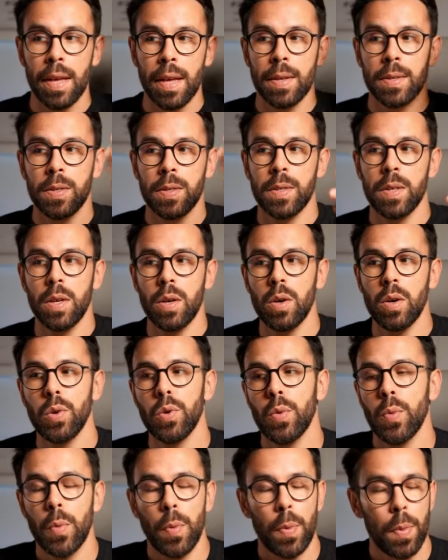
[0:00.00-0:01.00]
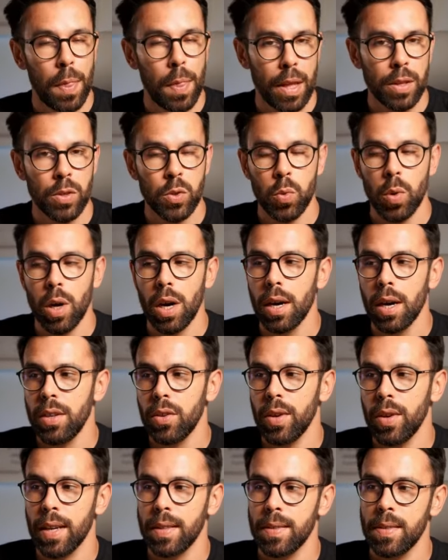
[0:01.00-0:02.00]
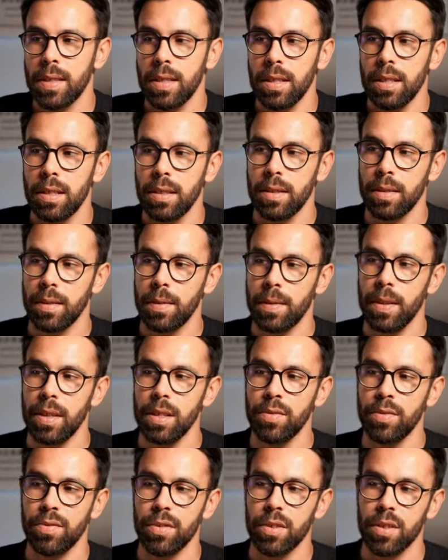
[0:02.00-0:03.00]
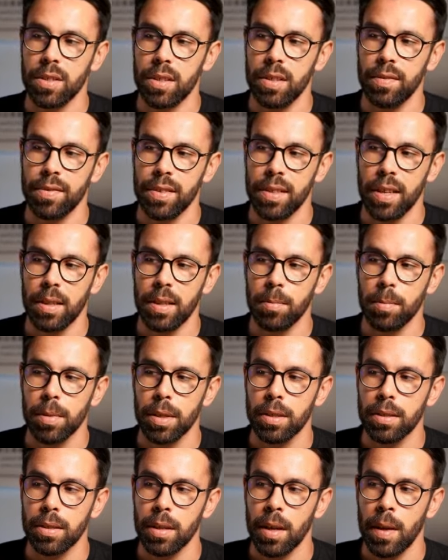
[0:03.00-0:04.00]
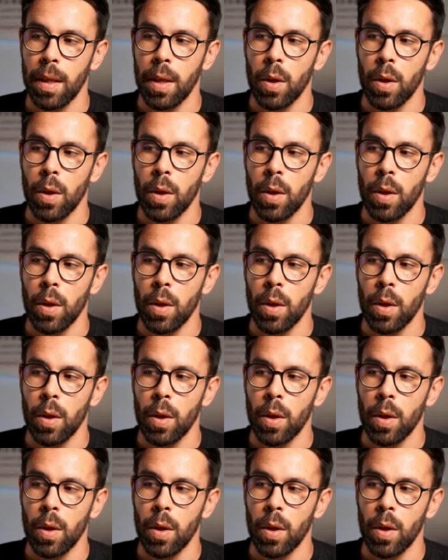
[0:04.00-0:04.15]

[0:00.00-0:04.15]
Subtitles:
So that's why you can see this first if statement